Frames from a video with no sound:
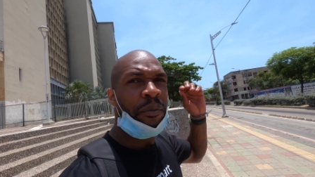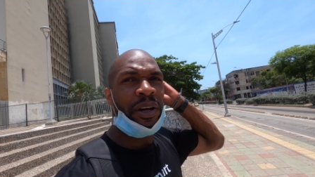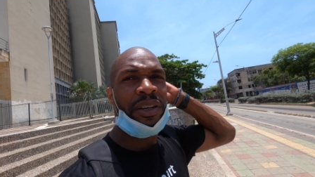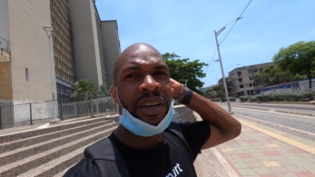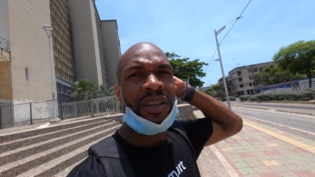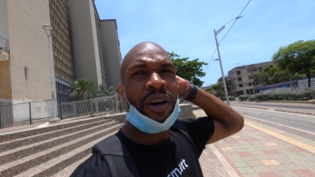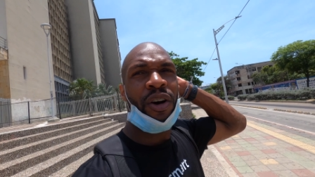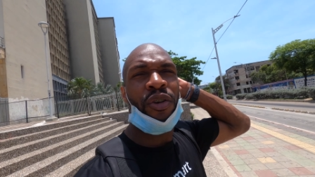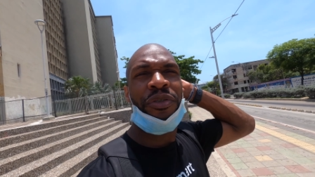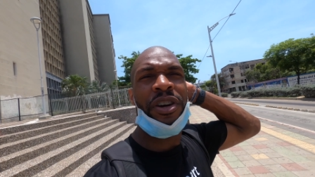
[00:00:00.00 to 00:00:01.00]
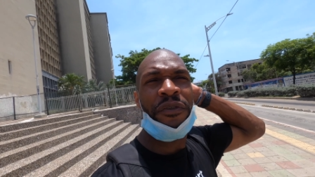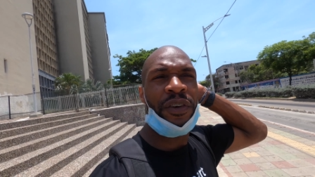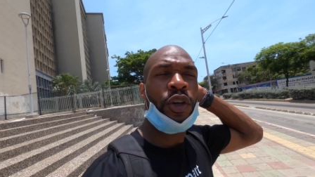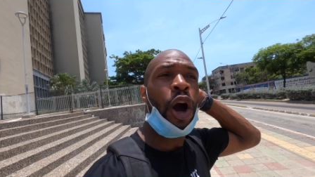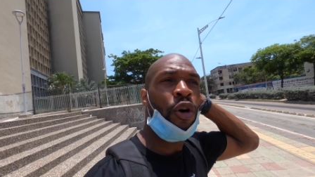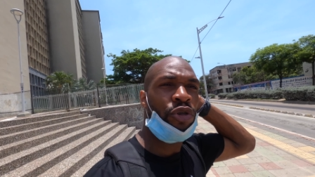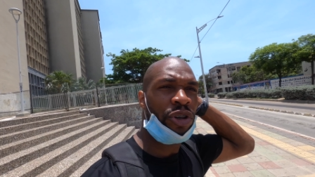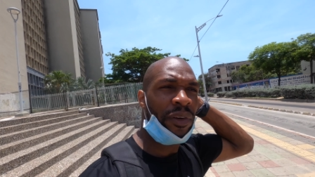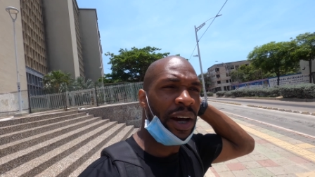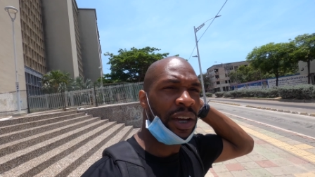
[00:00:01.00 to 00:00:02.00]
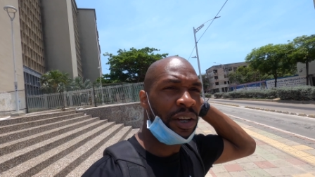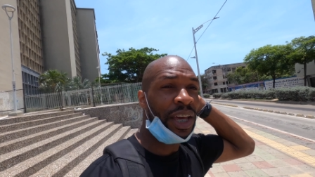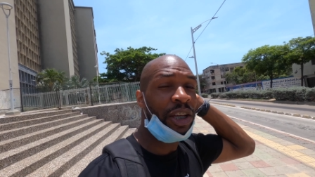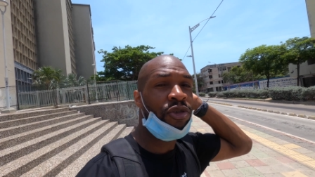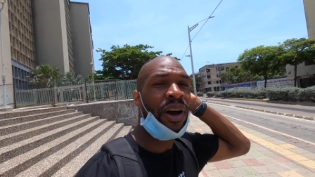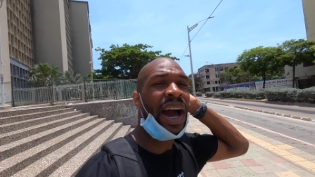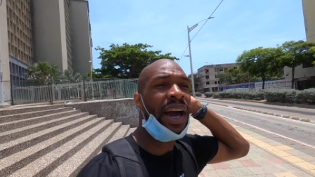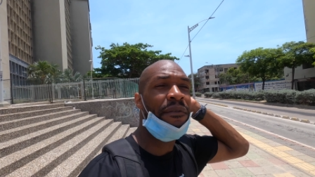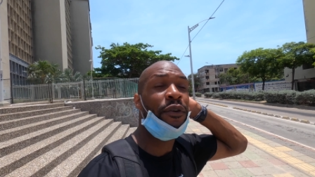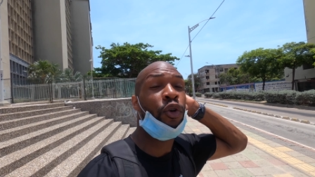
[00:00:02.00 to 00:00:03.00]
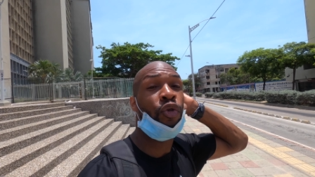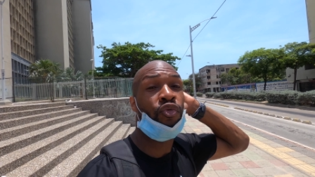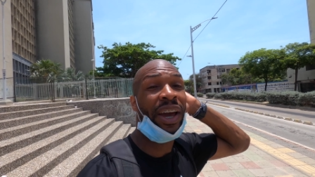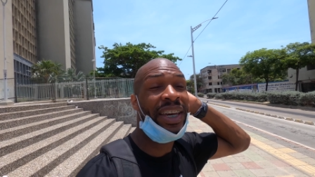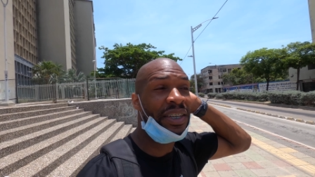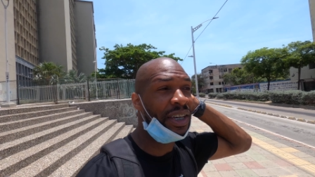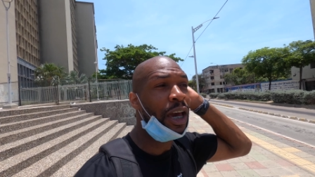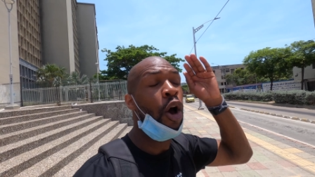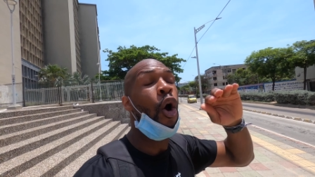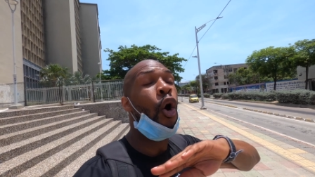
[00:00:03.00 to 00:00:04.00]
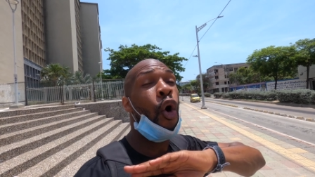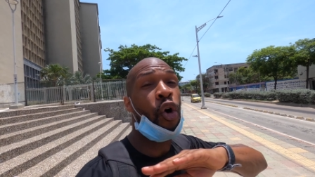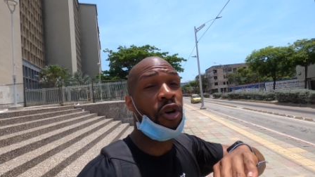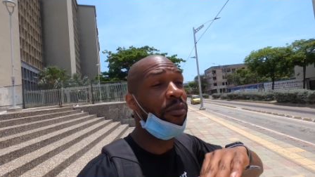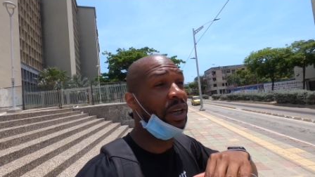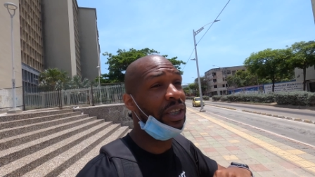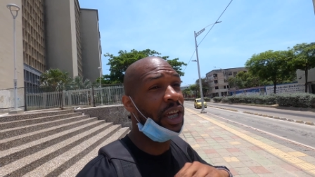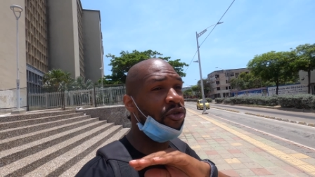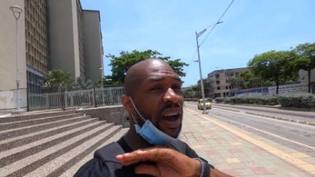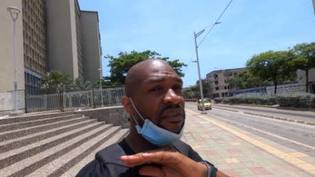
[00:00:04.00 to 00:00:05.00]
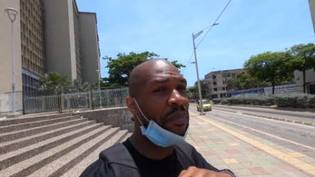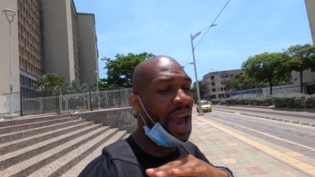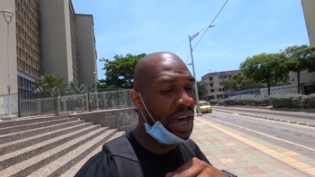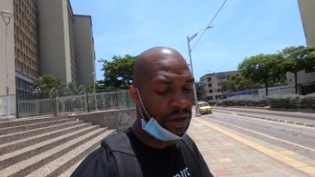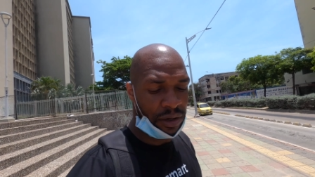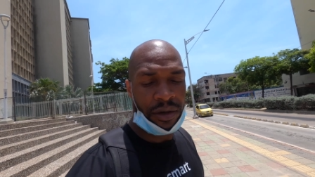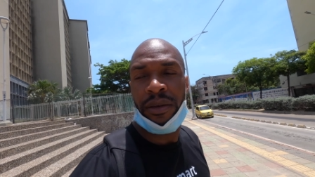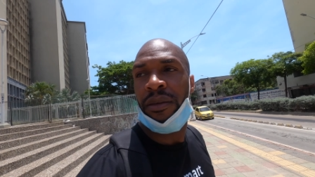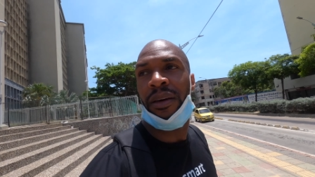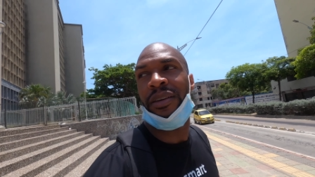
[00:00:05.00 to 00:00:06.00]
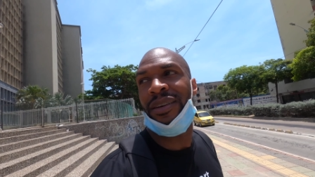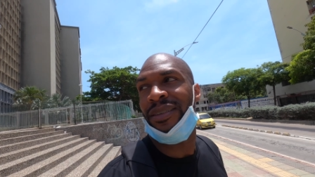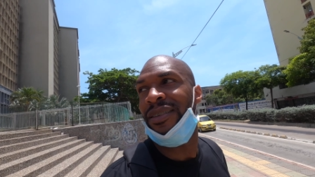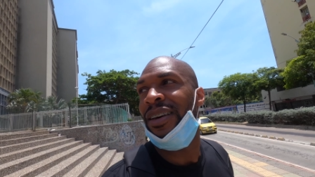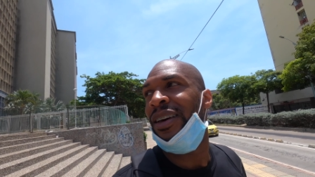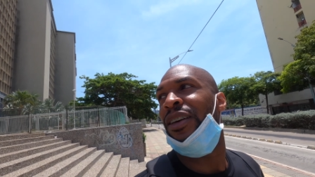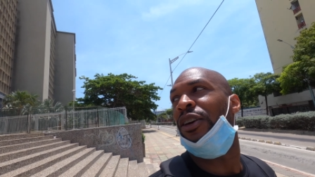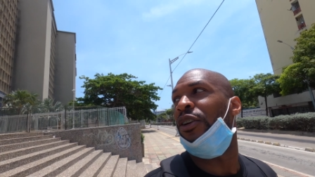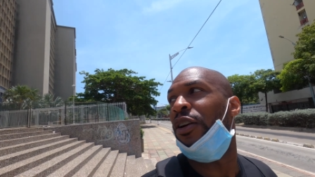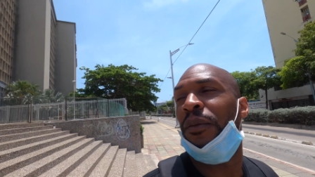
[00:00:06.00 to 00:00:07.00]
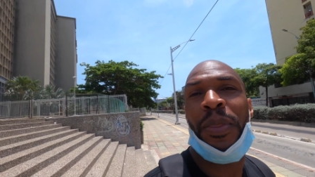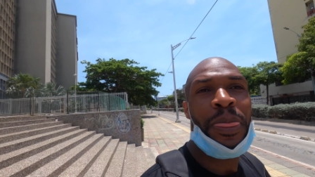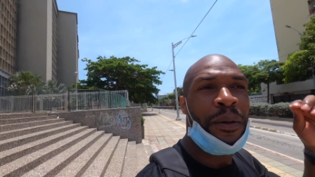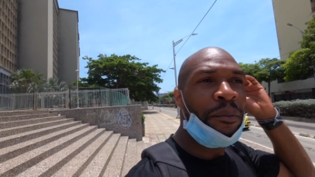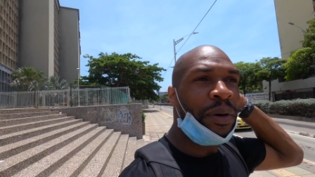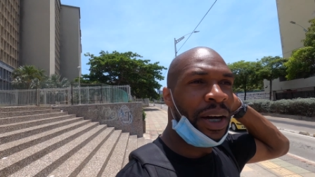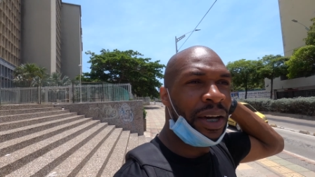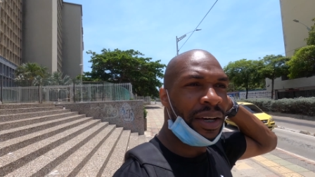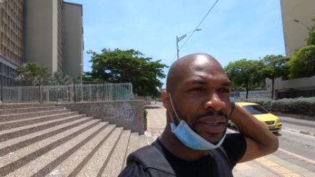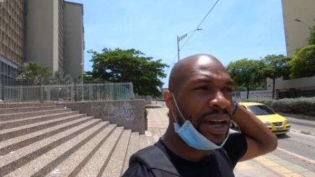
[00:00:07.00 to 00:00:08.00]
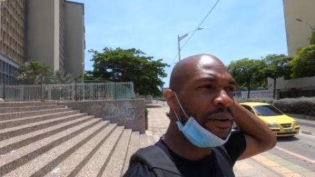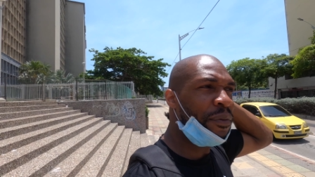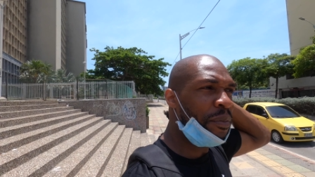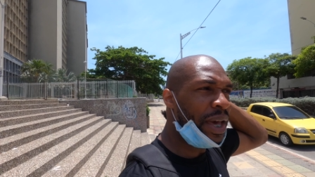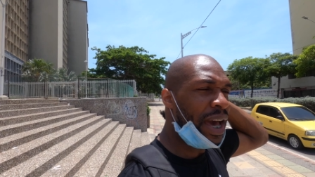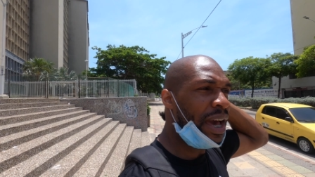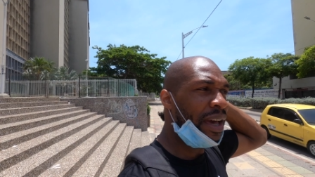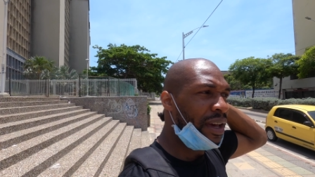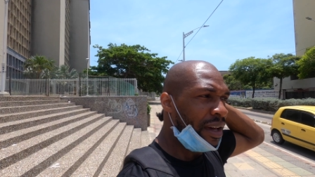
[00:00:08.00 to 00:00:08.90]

but it's just a whole different culture out here they drive crazy horribly they drive bad this is just you know but aside from that